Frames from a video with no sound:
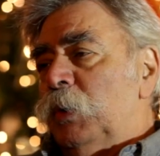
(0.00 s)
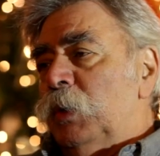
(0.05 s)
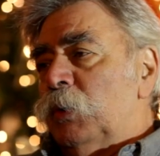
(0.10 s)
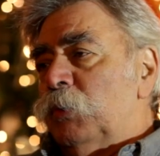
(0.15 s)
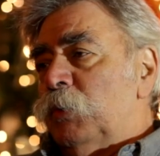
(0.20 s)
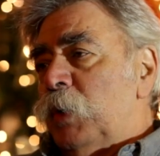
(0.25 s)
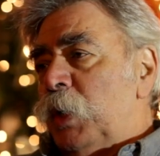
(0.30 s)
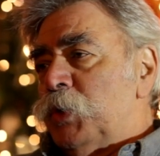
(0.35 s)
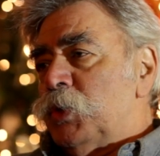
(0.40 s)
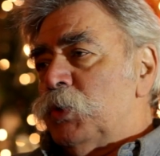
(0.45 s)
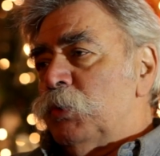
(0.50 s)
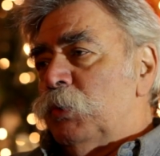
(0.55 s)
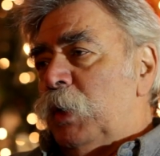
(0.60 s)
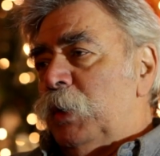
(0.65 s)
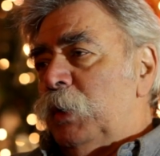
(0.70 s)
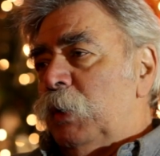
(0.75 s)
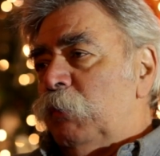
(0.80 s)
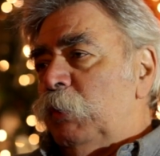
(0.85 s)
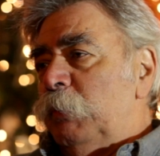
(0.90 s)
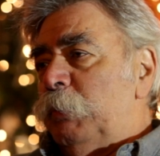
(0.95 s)
in the
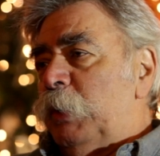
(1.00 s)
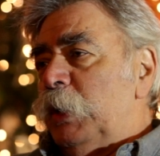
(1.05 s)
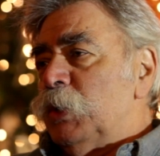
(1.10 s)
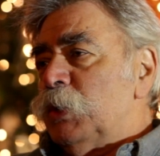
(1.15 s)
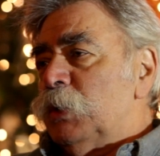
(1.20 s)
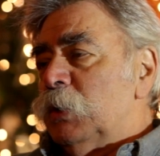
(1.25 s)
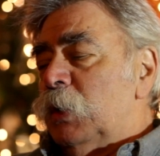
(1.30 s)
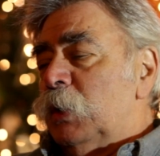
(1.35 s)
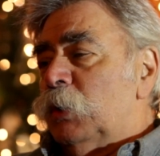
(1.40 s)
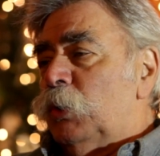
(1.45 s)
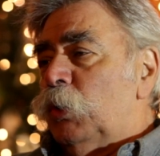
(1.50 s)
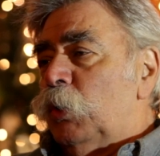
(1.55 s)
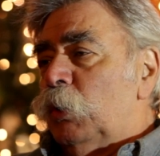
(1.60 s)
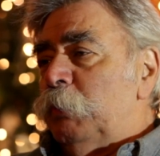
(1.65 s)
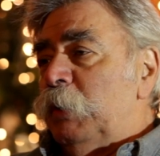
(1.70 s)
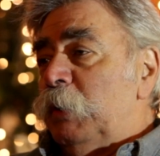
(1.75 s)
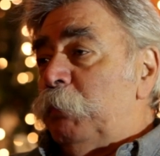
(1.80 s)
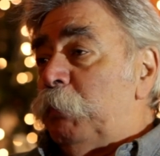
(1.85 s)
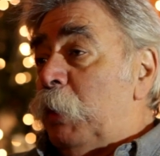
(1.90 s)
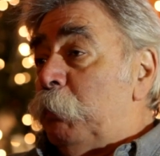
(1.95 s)
restaurant, everybody started
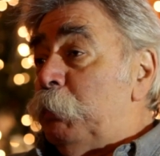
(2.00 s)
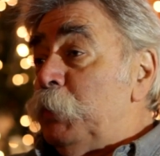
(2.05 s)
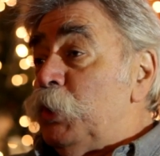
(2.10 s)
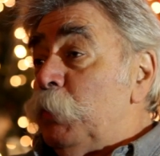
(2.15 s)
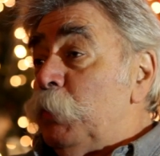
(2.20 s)
calling me Papa